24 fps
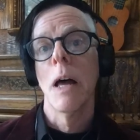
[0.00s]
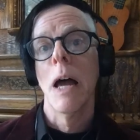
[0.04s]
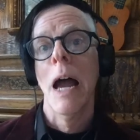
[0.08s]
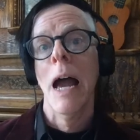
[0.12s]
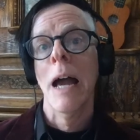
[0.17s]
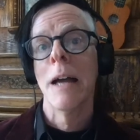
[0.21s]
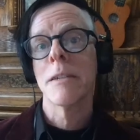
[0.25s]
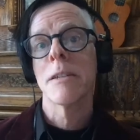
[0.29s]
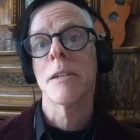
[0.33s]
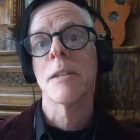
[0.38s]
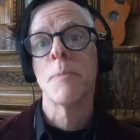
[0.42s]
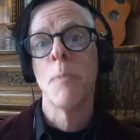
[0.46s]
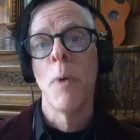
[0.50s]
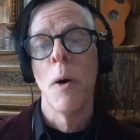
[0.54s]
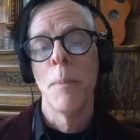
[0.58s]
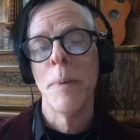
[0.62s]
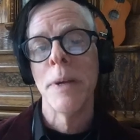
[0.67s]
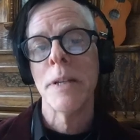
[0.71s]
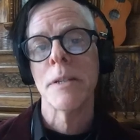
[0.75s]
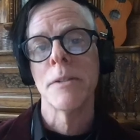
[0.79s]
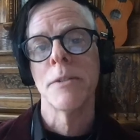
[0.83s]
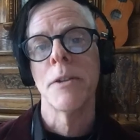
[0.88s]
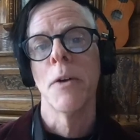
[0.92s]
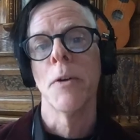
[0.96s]
as a small
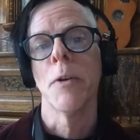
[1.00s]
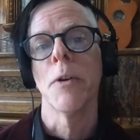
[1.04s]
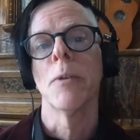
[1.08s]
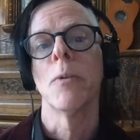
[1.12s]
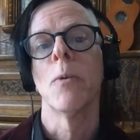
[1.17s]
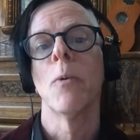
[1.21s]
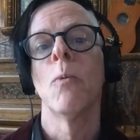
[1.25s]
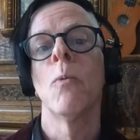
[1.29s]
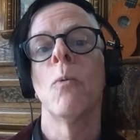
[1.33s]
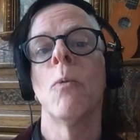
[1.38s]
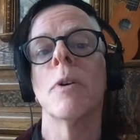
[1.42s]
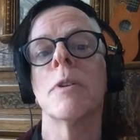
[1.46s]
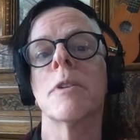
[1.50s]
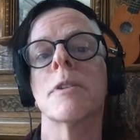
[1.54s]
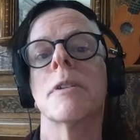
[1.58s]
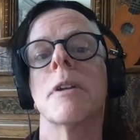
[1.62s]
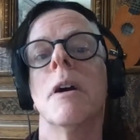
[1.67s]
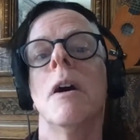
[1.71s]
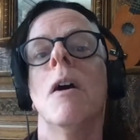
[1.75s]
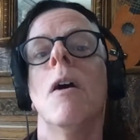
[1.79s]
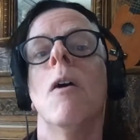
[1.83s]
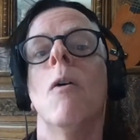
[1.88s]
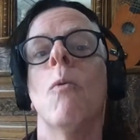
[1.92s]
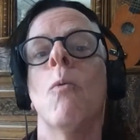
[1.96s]
business owner, what's
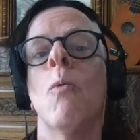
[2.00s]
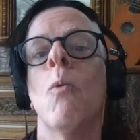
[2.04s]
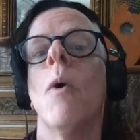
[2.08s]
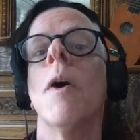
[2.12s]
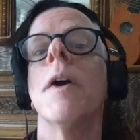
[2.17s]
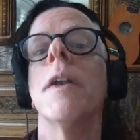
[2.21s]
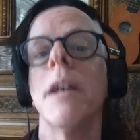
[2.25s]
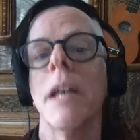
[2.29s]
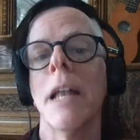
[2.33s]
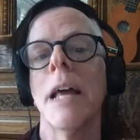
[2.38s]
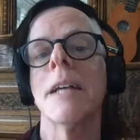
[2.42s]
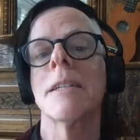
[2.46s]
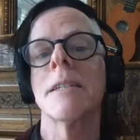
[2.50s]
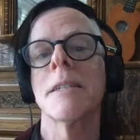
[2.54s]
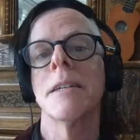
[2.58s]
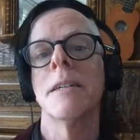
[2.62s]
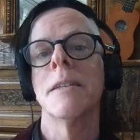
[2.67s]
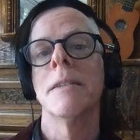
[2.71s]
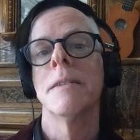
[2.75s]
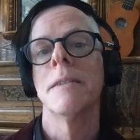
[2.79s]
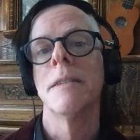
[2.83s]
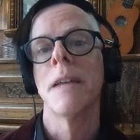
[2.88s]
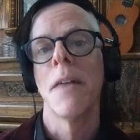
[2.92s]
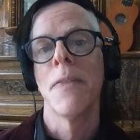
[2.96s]
one
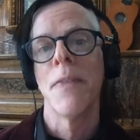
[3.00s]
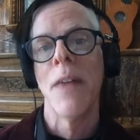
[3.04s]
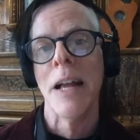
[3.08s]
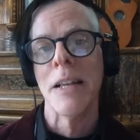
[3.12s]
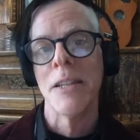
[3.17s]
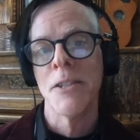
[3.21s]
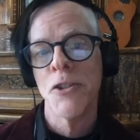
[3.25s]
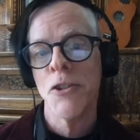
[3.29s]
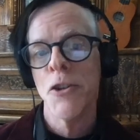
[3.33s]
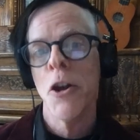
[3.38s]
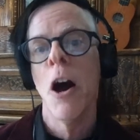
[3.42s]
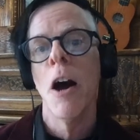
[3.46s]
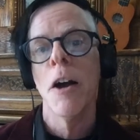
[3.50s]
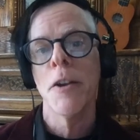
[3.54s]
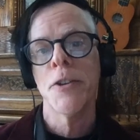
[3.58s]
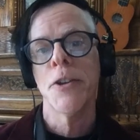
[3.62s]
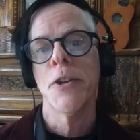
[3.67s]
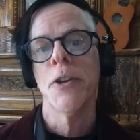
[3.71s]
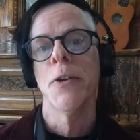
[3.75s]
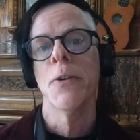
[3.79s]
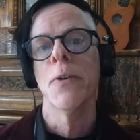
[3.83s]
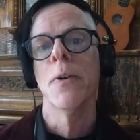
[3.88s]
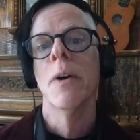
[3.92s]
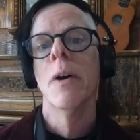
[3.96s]
lesson that's taught
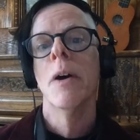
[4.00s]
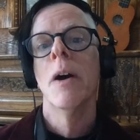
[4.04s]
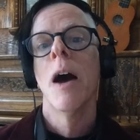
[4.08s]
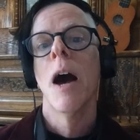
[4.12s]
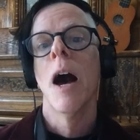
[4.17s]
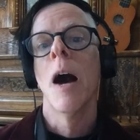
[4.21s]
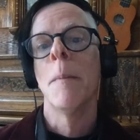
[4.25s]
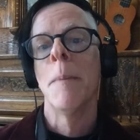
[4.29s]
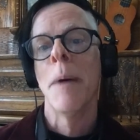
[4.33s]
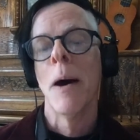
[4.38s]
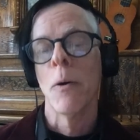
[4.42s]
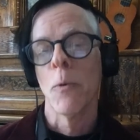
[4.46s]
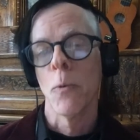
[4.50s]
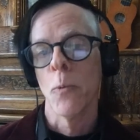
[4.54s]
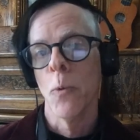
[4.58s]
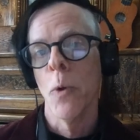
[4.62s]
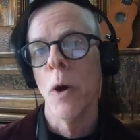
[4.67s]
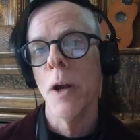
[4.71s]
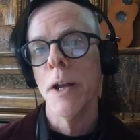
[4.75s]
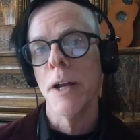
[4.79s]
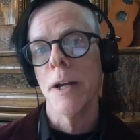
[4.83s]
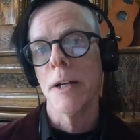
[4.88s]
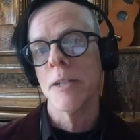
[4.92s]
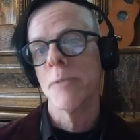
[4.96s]
you about
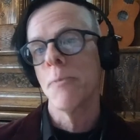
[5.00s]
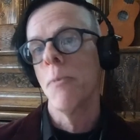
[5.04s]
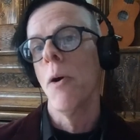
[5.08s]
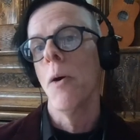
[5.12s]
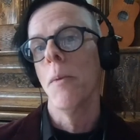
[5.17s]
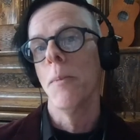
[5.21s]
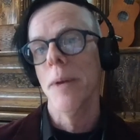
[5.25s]
running a small